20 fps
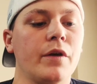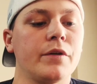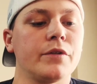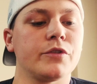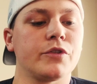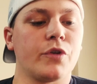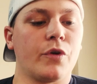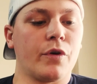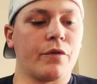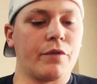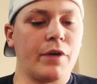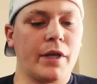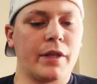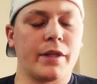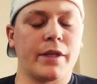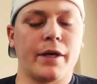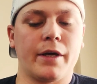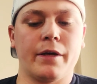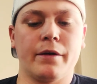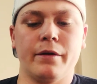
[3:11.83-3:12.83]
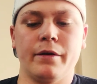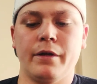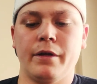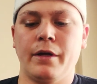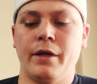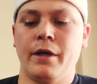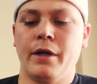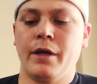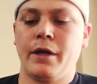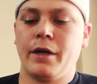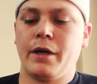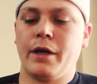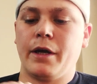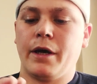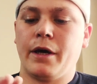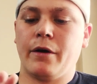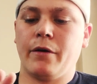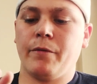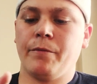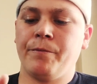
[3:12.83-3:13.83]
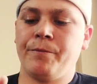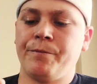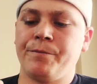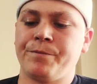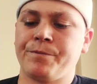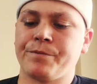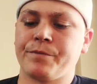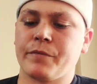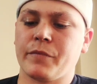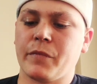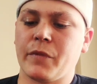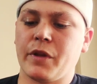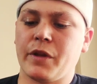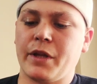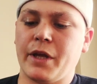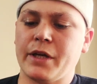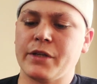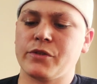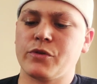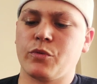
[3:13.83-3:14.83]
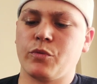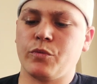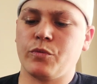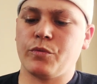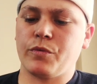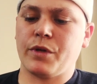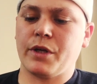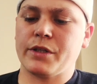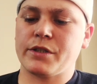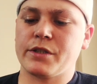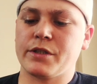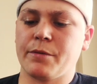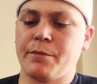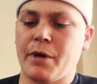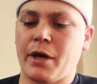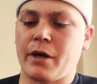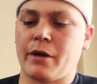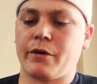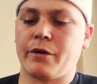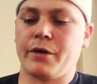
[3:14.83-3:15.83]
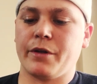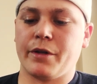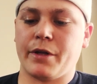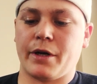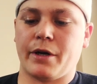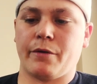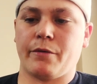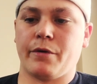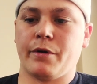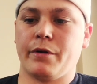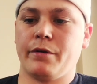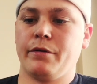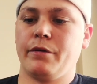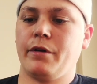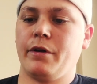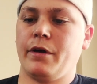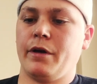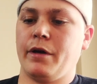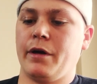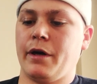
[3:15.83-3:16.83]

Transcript: So I've got that. Now that's the battery that I run.